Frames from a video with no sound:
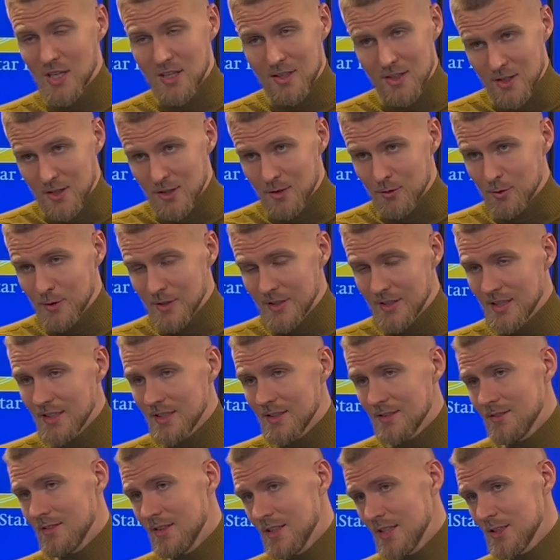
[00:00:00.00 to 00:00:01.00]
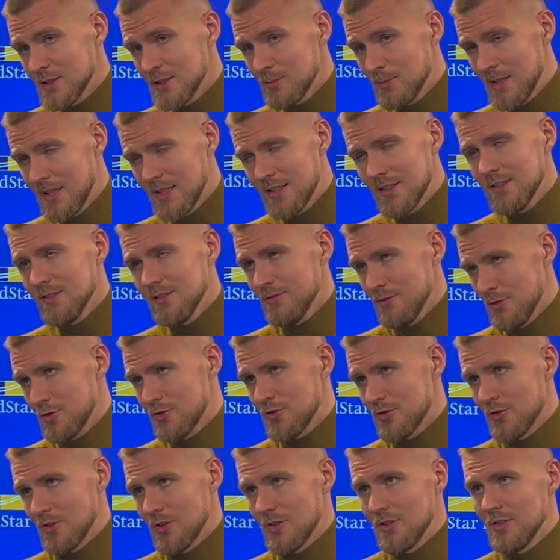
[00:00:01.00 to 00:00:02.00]
could we done things better? For
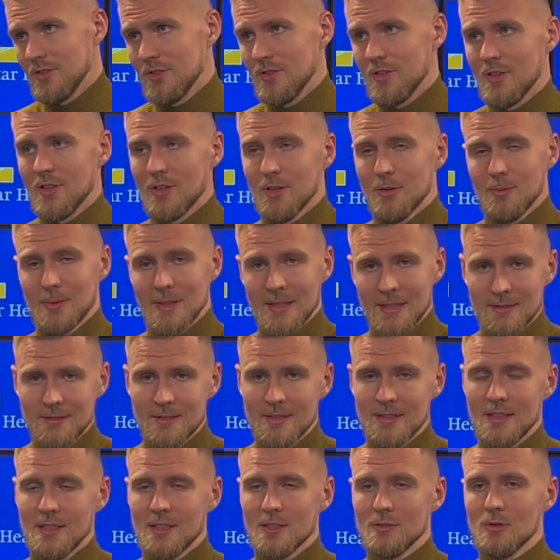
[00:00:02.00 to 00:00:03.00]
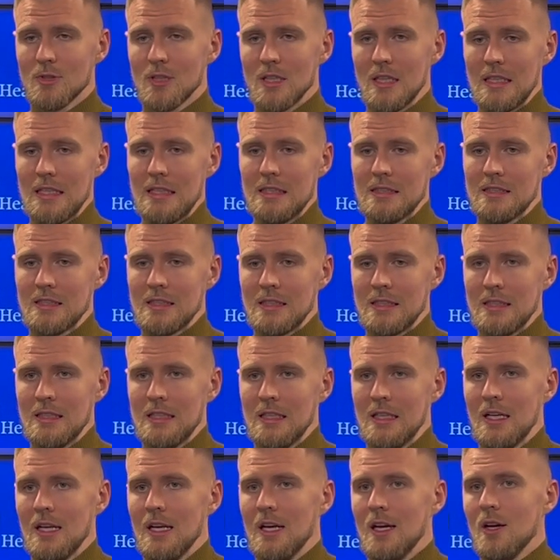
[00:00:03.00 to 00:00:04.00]
sure, you know, but it is what it is, and
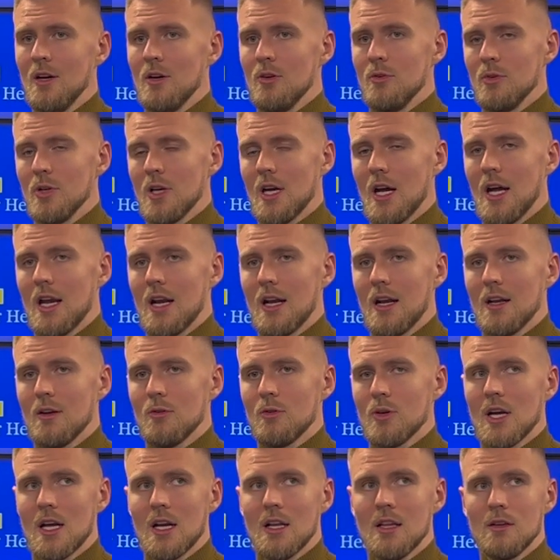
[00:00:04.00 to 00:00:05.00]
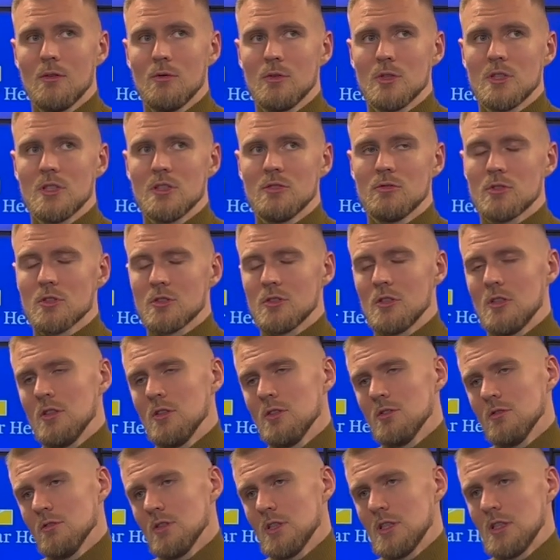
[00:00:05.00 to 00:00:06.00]
we gotta, we gotta live with this result,
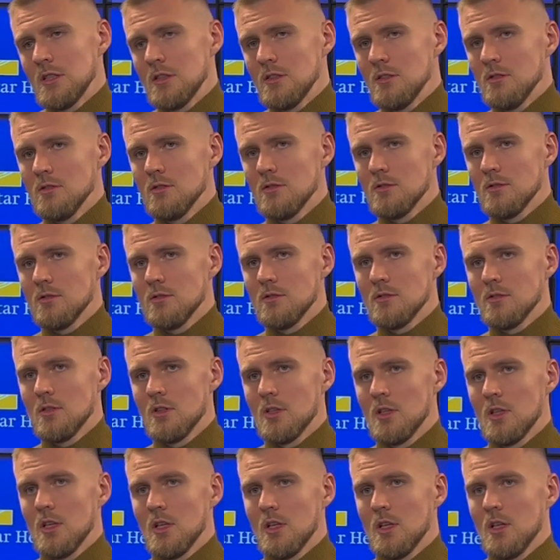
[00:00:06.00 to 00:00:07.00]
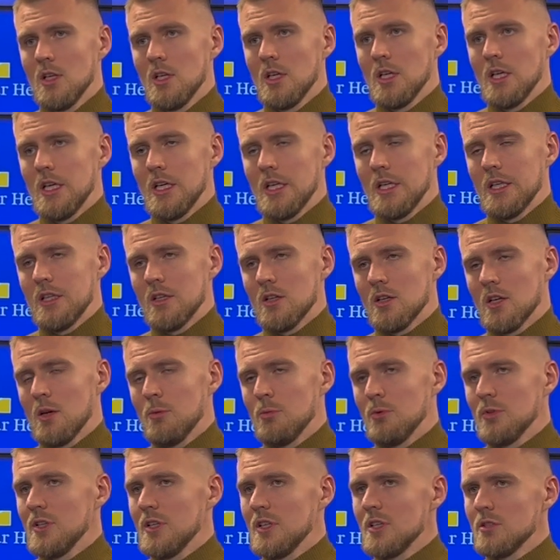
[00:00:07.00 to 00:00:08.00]
and in a couple
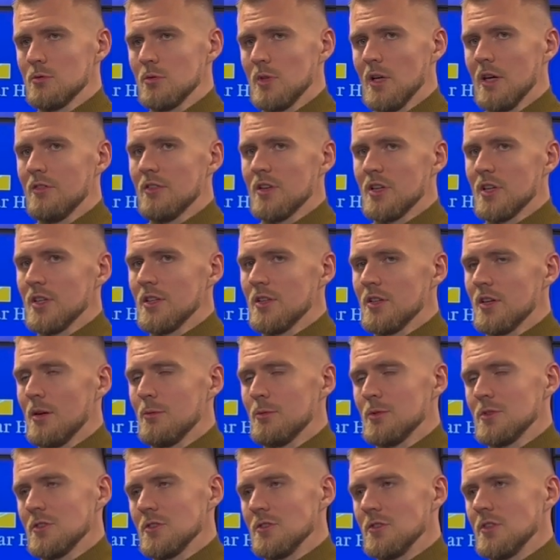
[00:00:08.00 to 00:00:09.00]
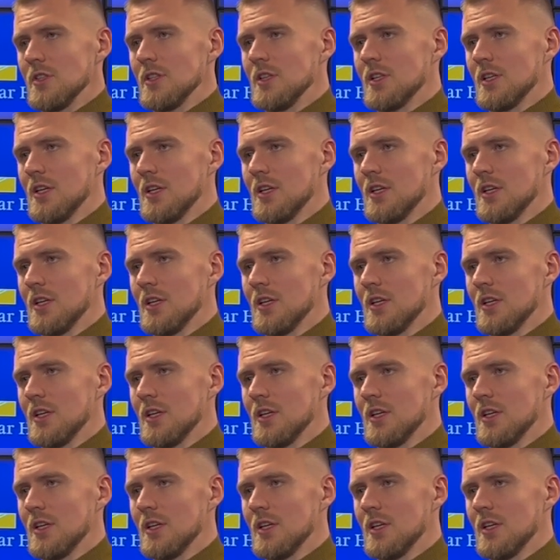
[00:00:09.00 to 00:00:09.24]
of days we have another opportunity.